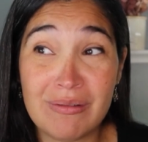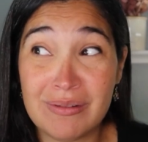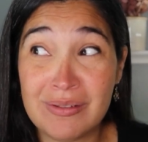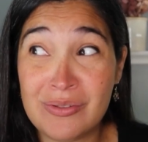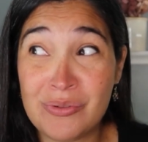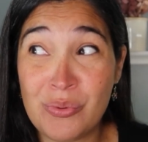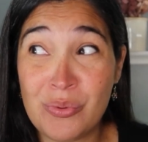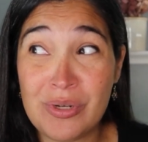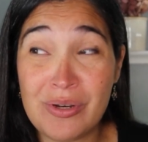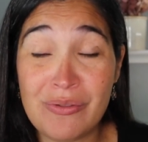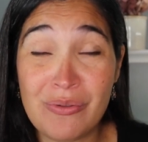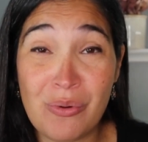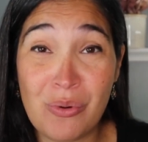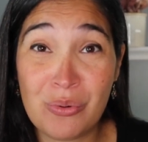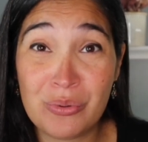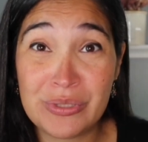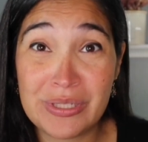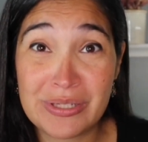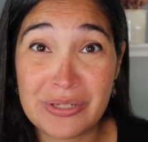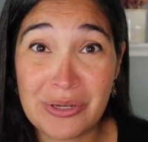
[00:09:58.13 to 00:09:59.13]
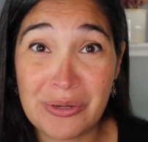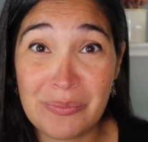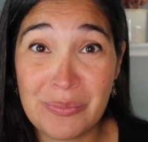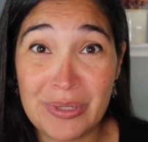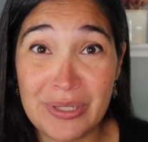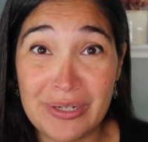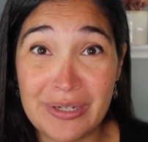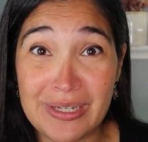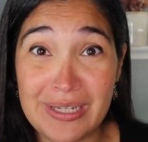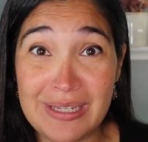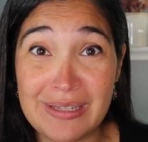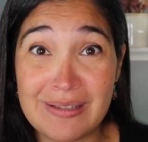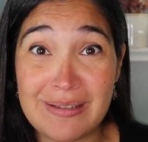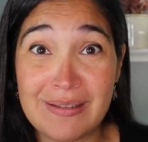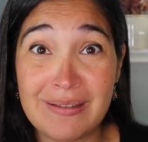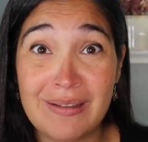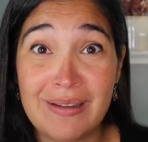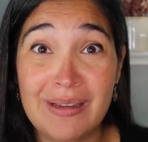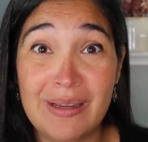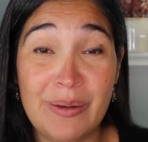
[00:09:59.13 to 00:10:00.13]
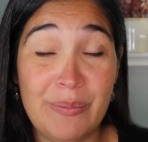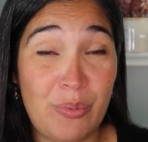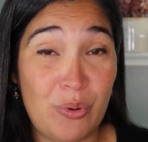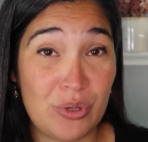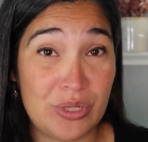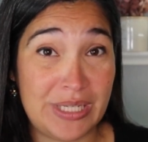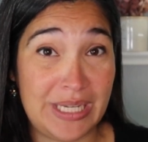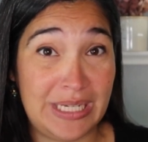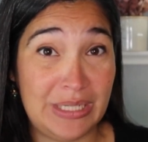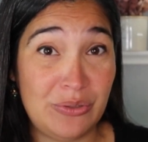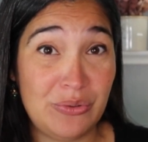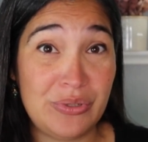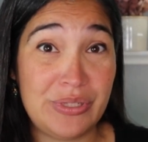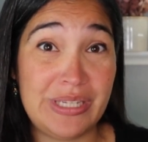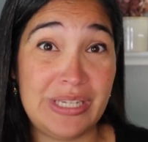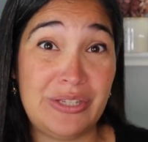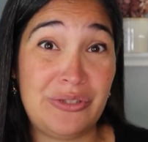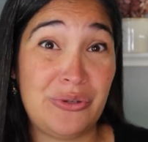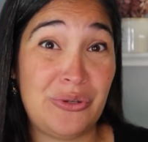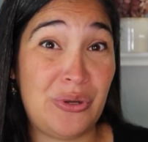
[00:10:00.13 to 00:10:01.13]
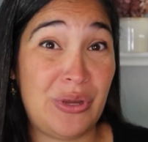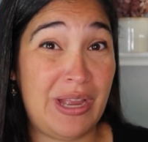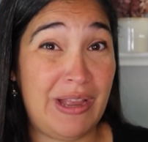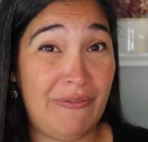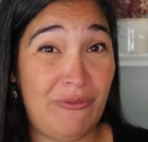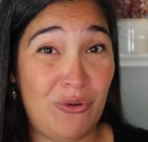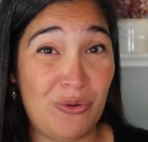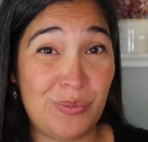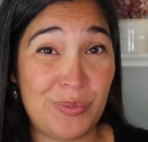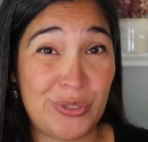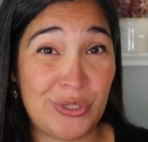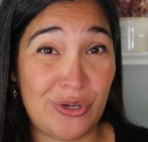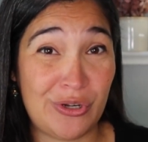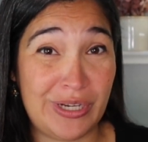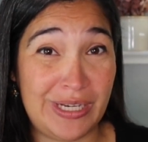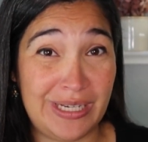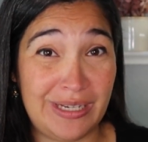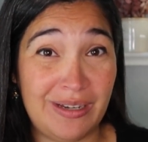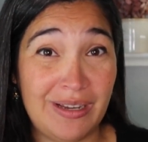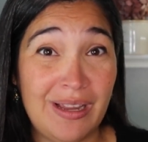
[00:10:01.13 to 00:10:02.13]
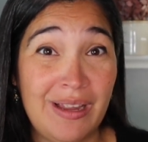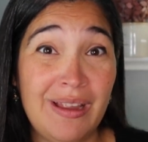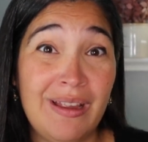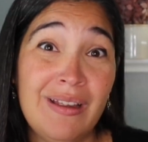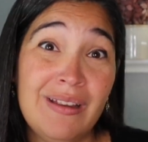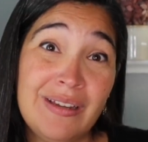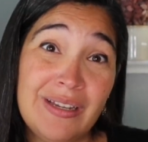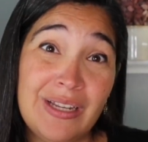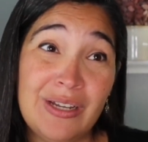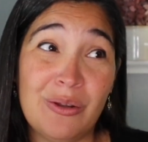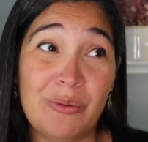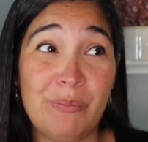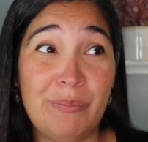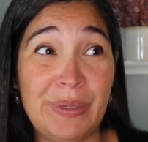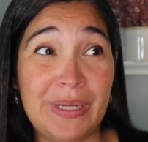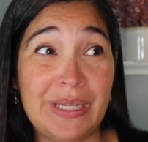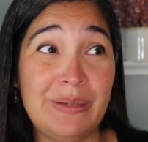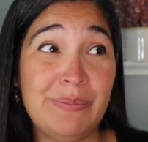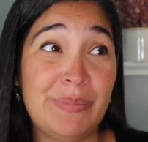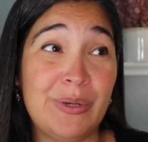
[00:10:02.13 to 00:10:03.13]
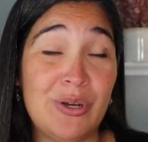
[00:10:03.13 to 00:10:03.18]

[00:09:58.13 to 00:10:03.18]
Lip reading: it's one of the oldest communities in Port St. Lucie. So you have homes starting, being